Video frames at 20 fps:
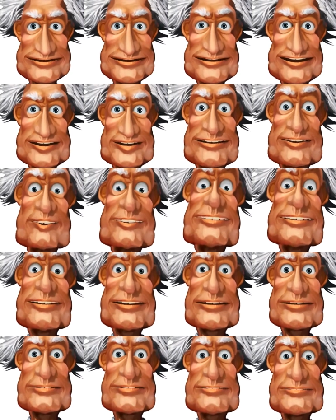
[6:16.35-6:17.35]
as too
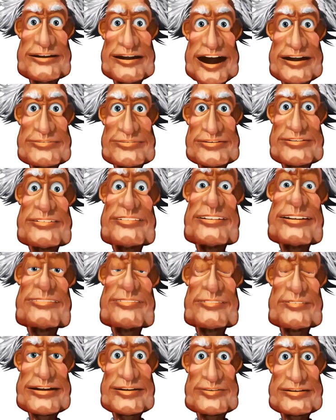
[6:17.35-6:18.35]
many people
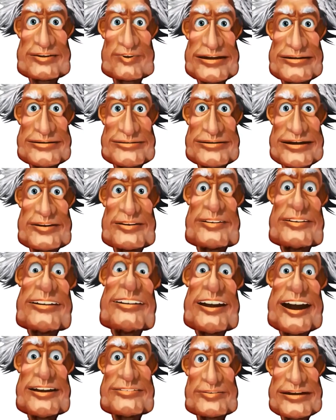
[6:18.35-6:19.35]
underestimate the
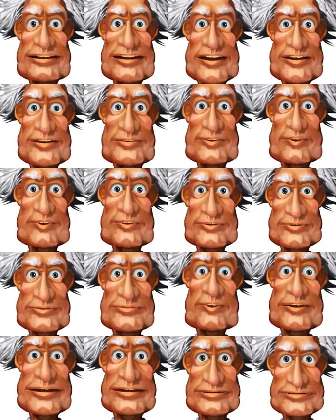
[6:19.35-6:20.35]
challenge
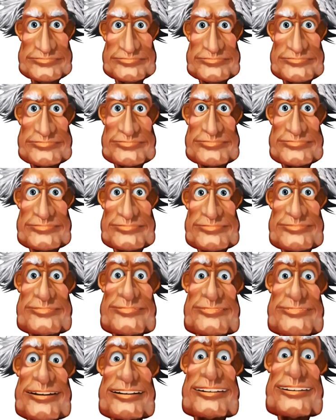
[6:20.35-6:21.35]
associated with one.
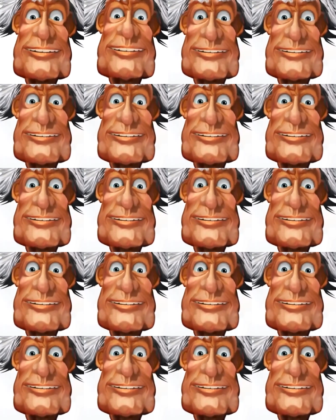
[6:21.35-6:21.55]
It's